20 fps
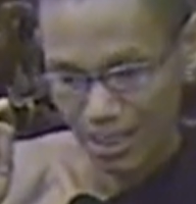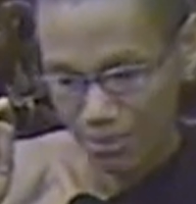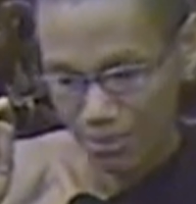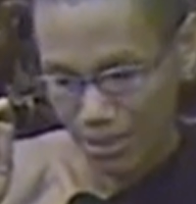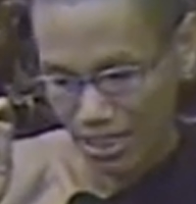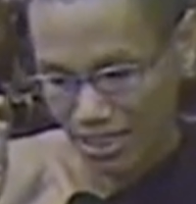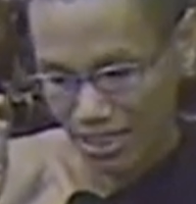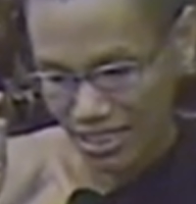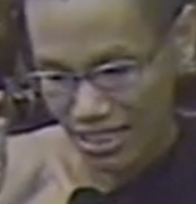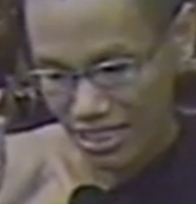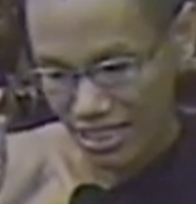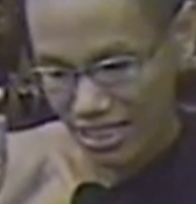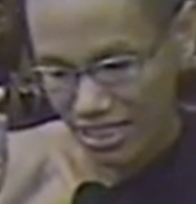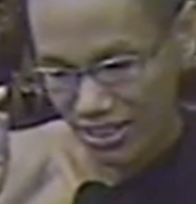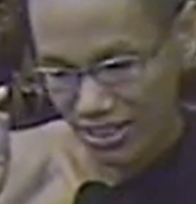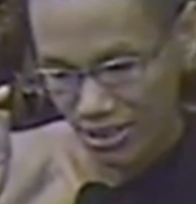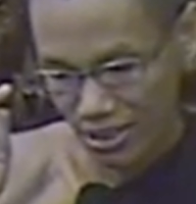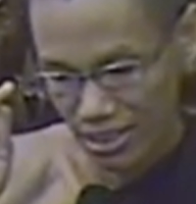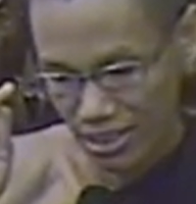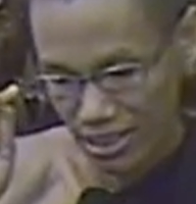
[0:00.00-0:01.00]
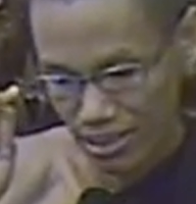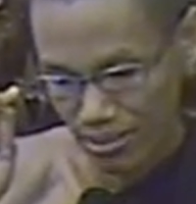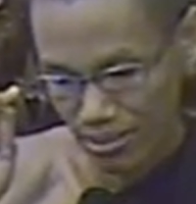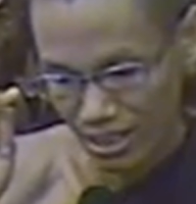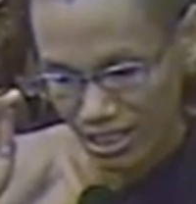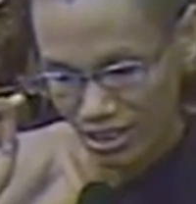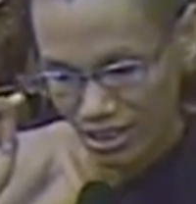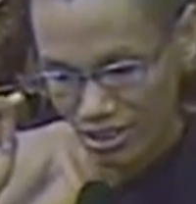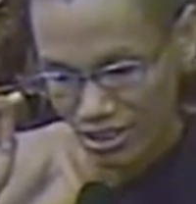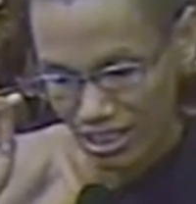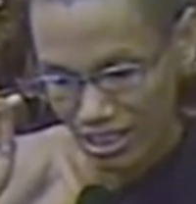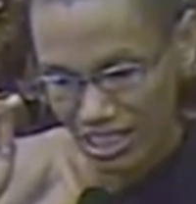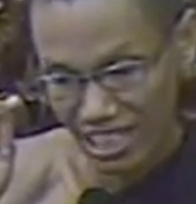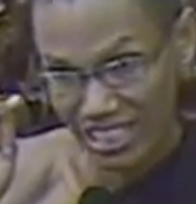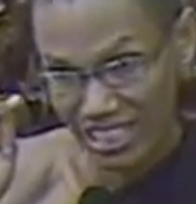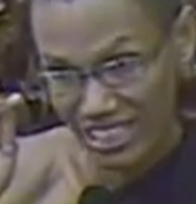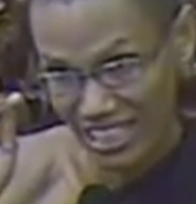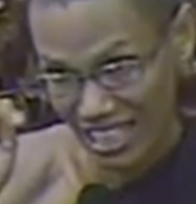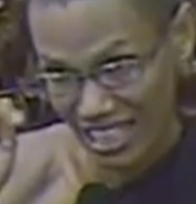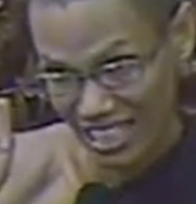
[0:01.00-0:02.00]
After that, receiving
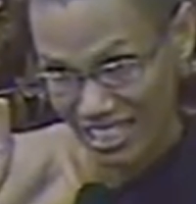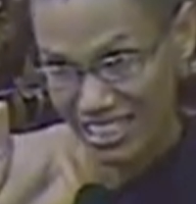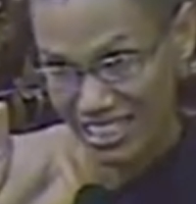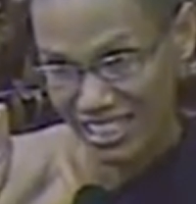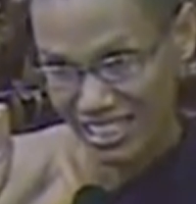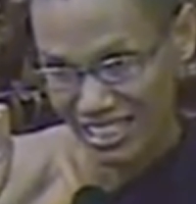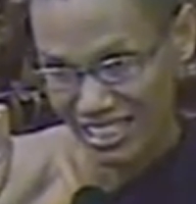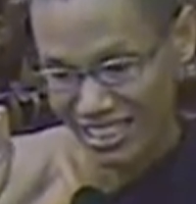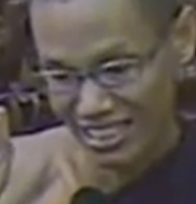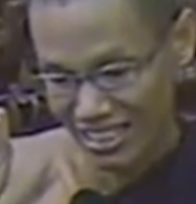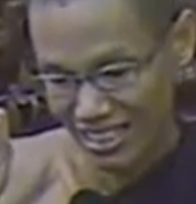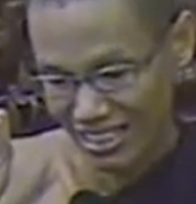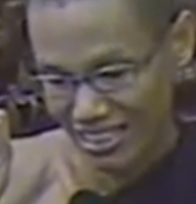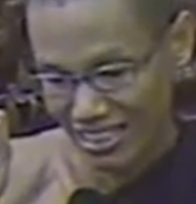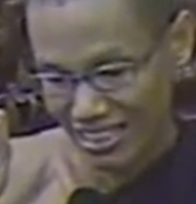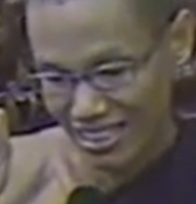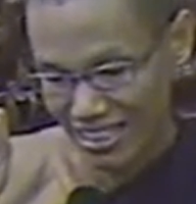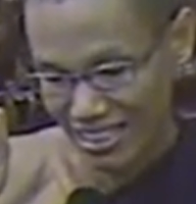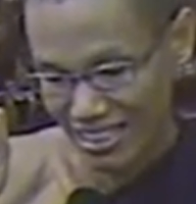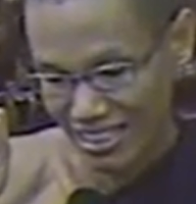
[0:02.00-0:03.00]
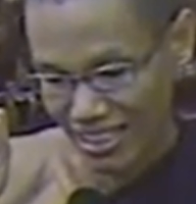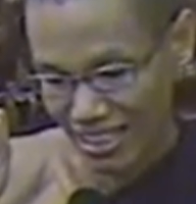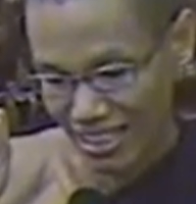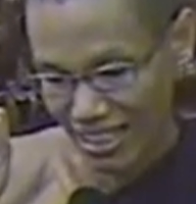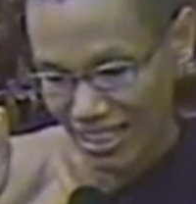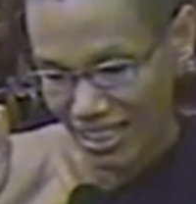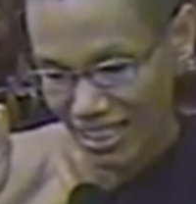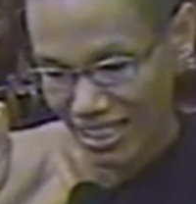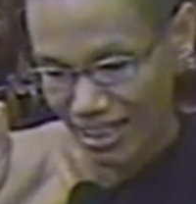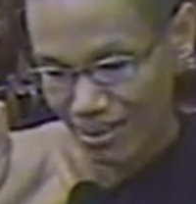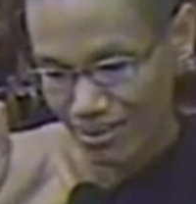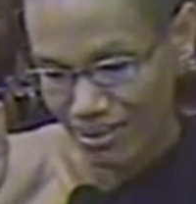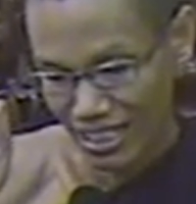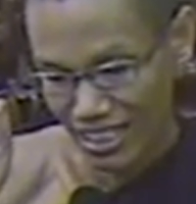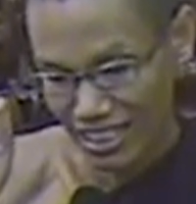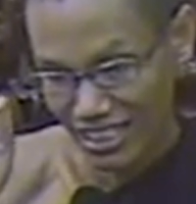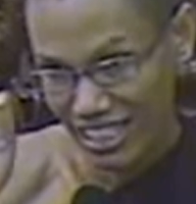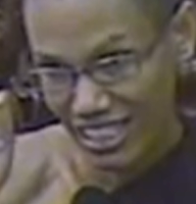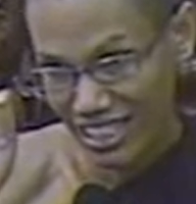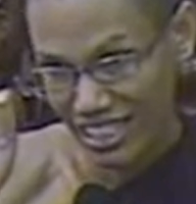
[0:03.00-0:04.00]
consciousness. Uh,
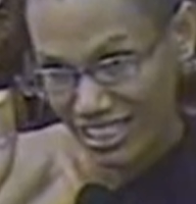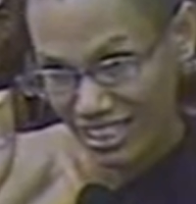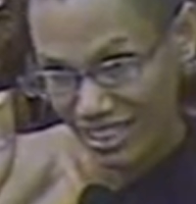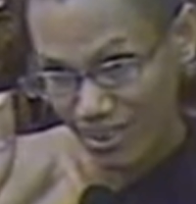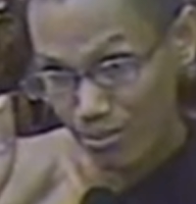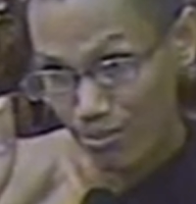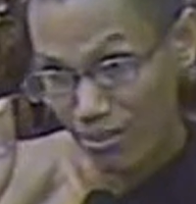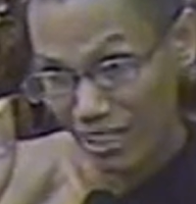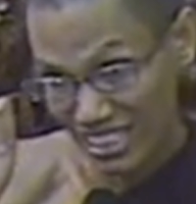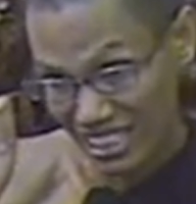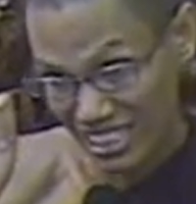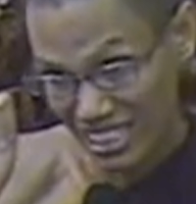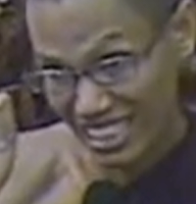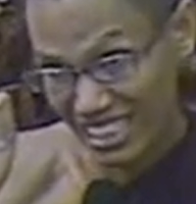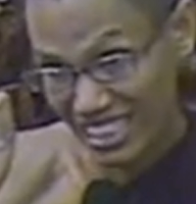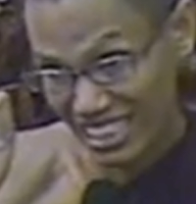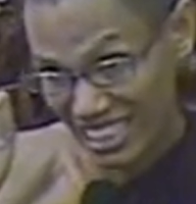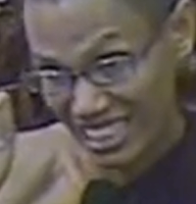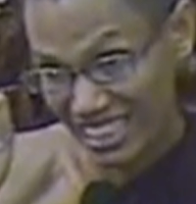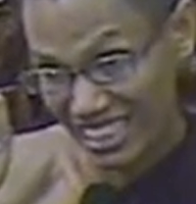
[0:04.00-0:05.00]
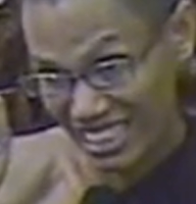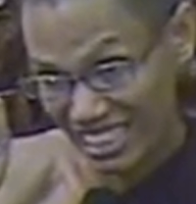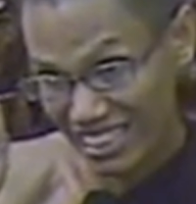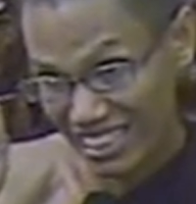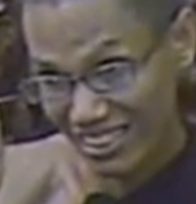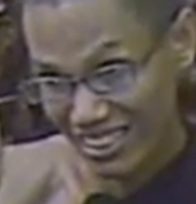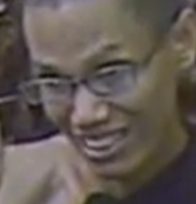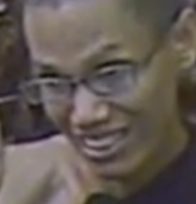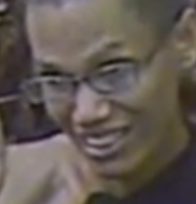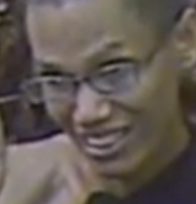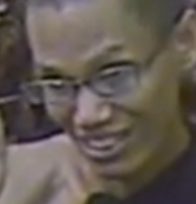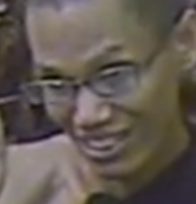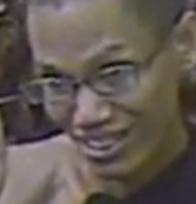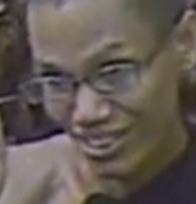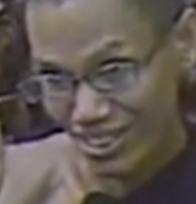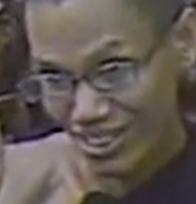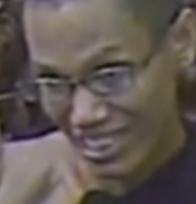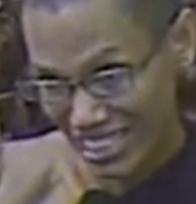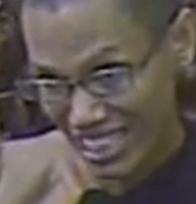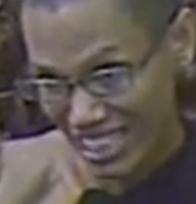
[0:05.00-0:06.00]
after that, investigating
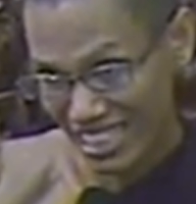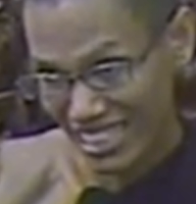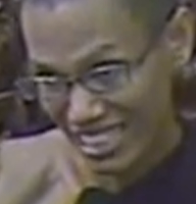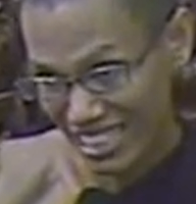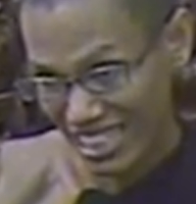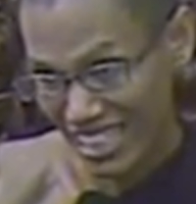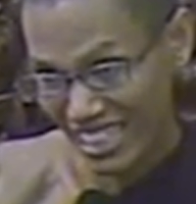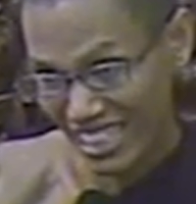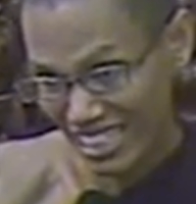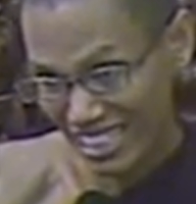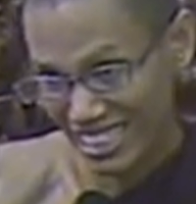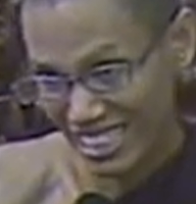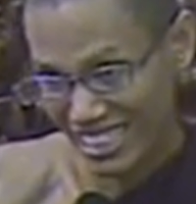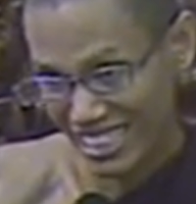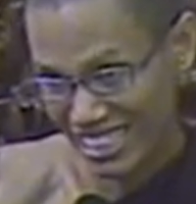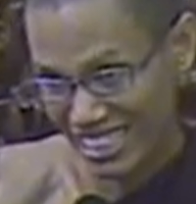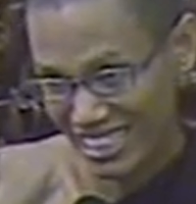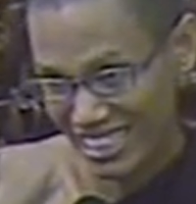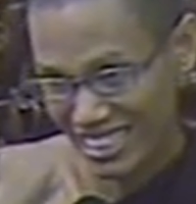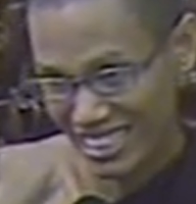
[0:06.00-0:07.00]
consciousness.